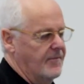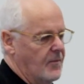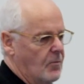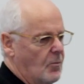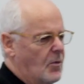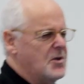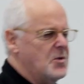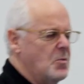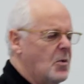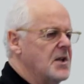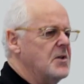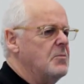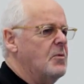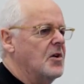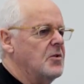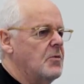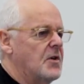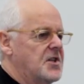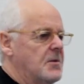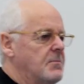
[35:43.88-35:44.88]
What
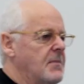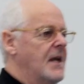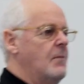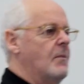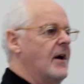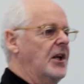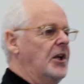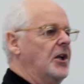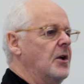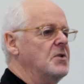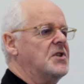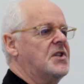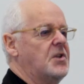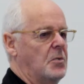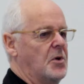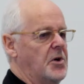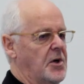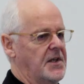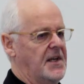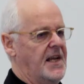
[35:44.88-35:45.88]
do you mean when you use the
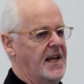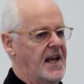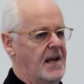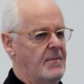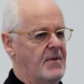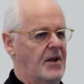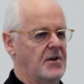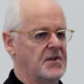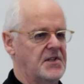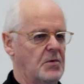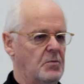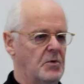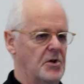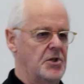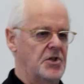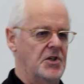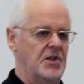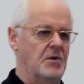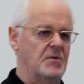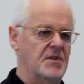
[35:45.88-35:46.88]
word gay? Because the
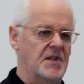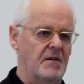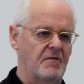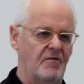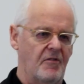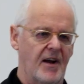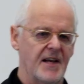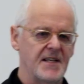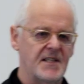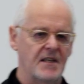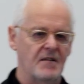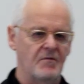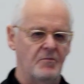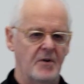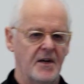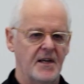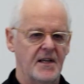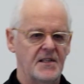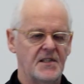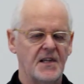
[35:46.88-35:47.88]
word's used in a variety of
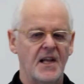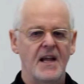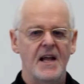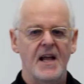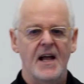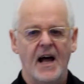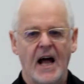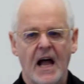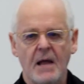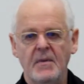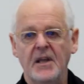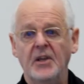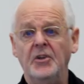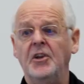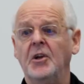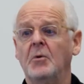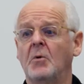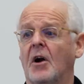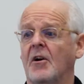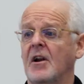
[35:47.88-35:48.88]
ways. I mean,
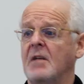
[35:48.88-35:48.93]
you are